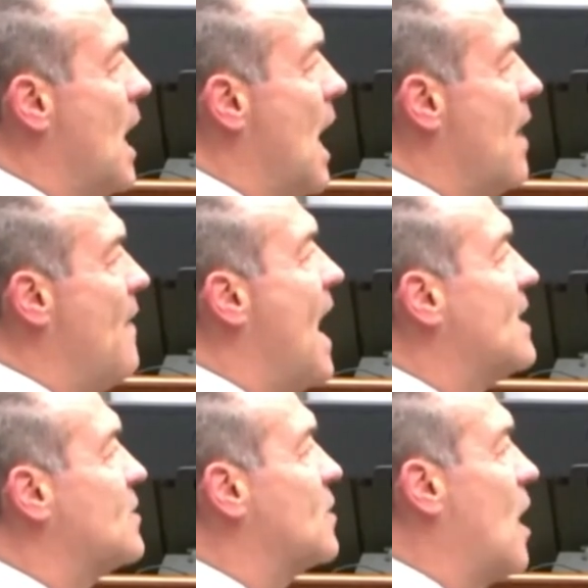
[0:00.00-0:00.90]
And
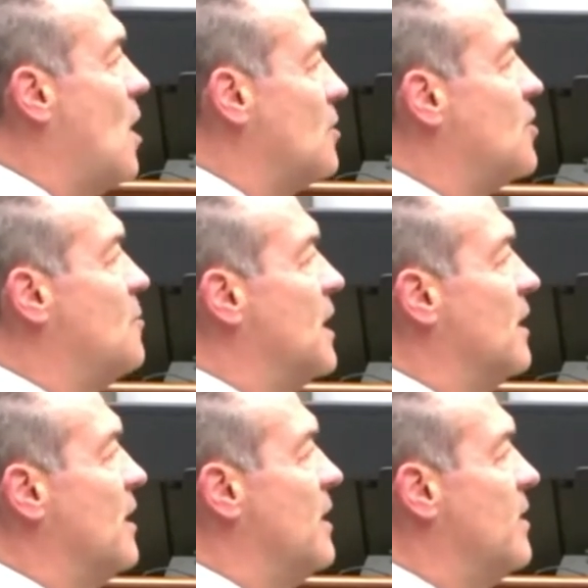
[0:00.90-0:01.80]
that's
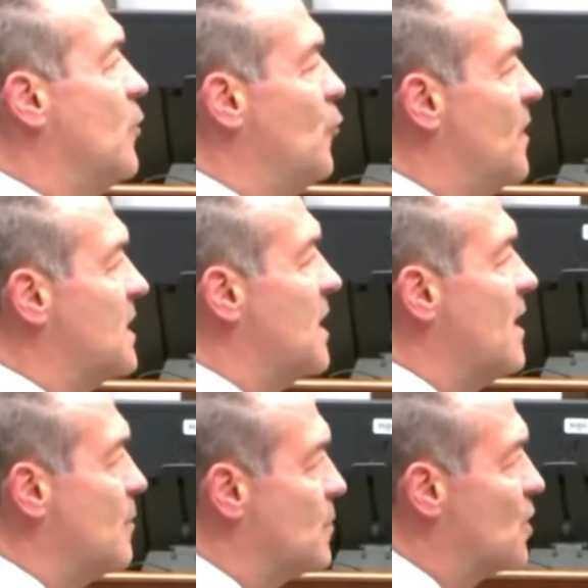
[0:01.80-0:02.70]
ultimately who
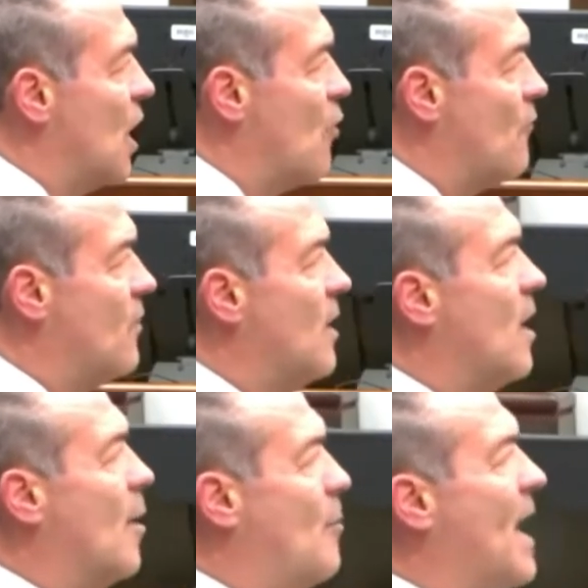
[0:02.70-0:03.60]
visited himself
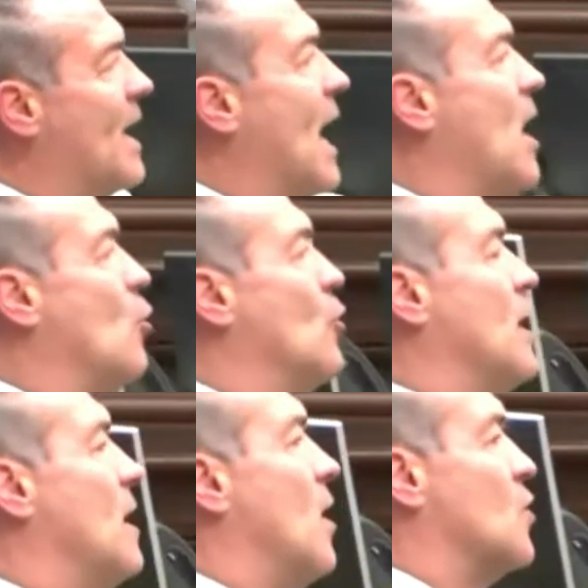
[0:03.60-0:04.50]
upon Kyle
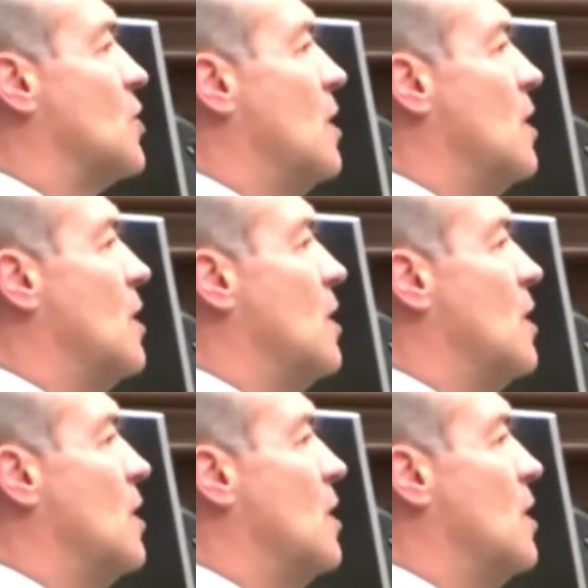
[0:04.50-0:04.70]
Rittenhouse.